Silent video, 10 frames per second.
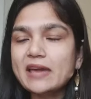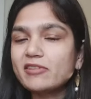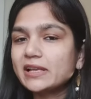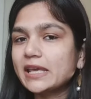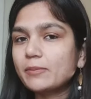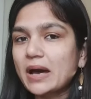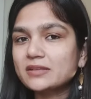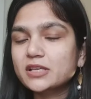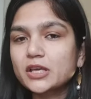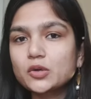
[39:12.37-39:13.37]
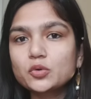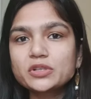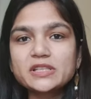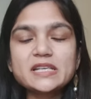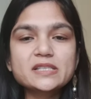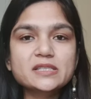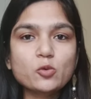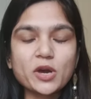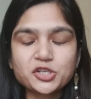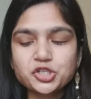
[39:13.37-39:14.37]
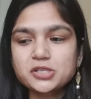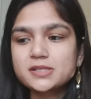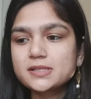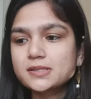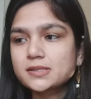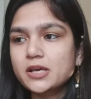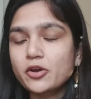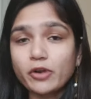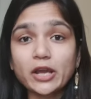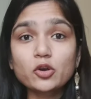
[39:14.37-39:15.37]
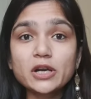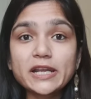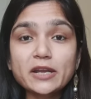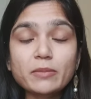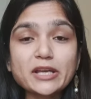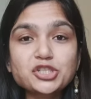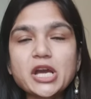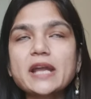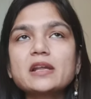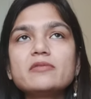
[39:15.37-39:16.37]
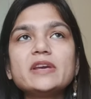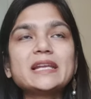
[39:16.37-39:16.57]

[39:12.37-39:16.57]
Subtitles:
I will keep asking you these questions regularly in my channel.